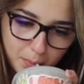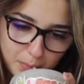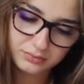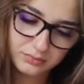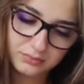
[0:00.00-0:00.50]

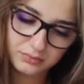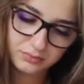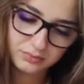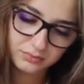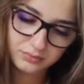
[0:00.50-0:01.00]

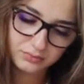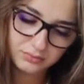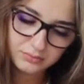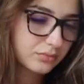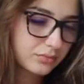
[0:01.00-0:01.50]

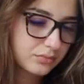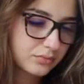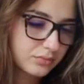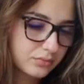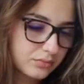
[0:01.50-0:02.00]

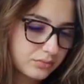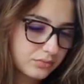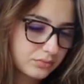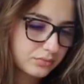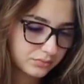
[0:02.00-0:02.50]

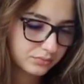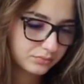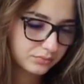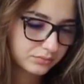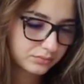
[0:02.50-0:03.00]

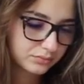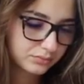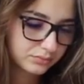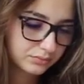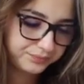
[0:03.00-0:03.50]

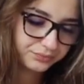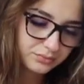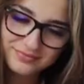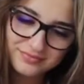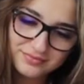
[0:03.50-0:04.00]

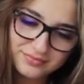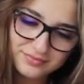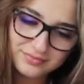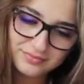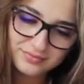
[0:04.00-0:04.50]

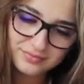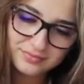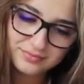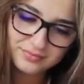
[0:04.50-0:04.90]
Nothing is said.